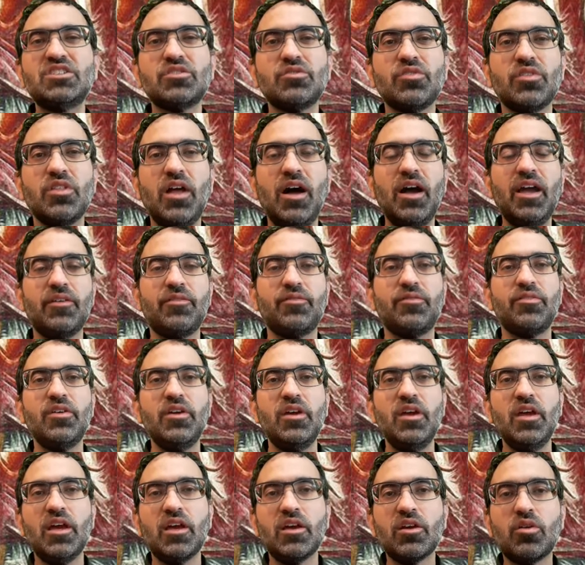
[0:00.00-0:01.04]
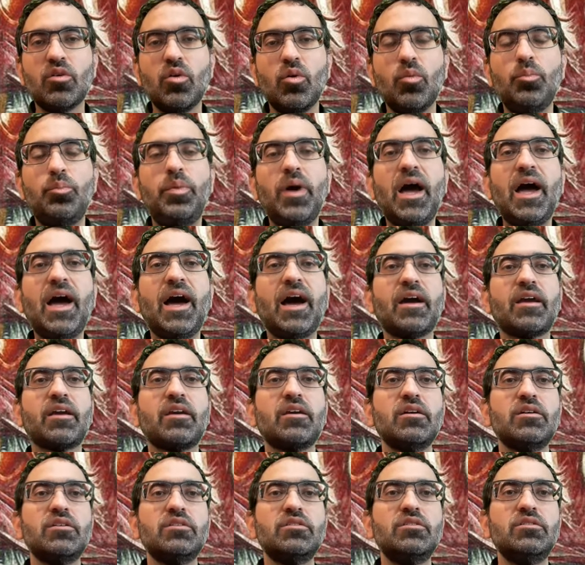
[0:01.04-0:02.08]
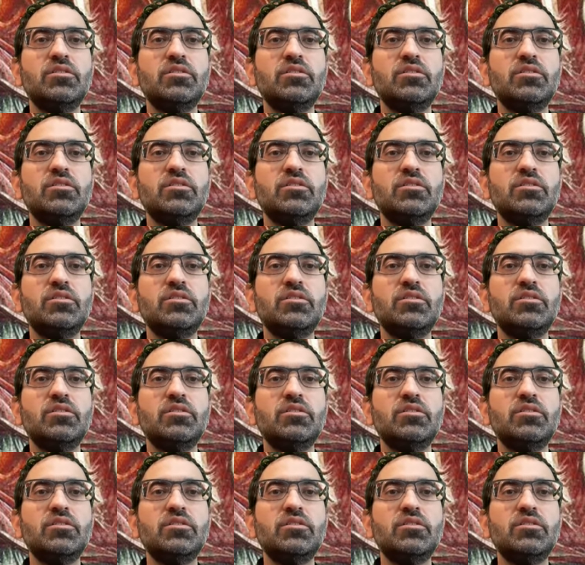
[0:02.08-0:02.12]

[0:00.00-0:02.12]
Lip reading: of life and go back